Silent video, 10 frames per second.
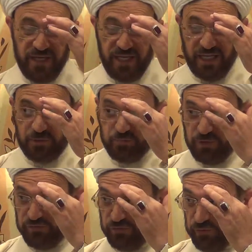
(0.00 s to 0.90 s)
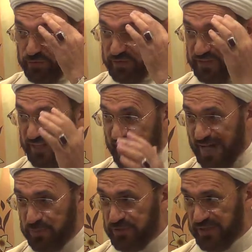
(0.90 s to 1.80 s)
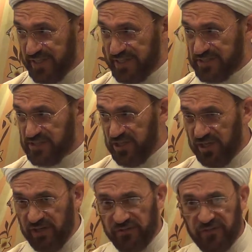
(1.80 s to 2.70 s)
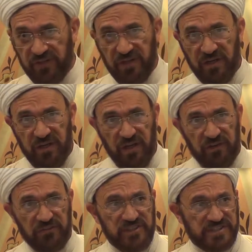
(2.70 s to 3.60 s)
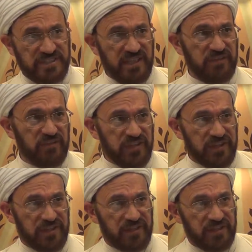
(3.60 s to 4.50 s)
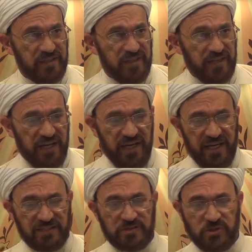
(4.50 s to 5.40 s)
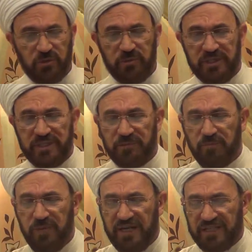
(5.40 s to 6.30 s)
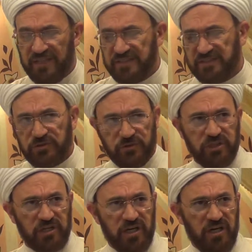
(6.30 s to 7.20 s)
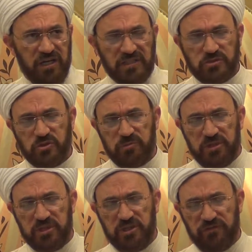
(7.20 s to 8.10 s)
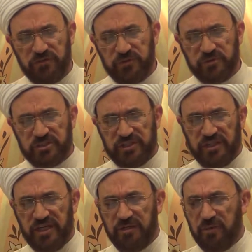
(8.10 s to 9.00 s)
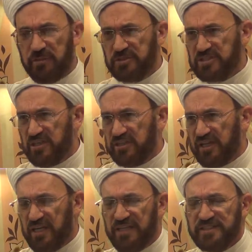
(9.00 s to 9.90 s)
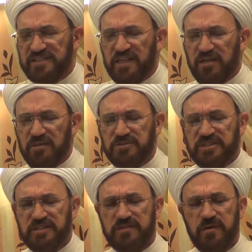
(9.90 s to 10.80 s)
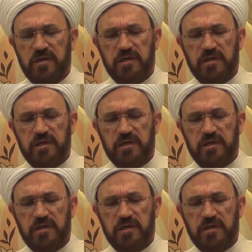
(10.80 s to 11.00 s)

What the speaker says: and before the appearance of the Savior, and so many battles going on and so many confusion. Al-Imam al-Sadiq alayhi salam said,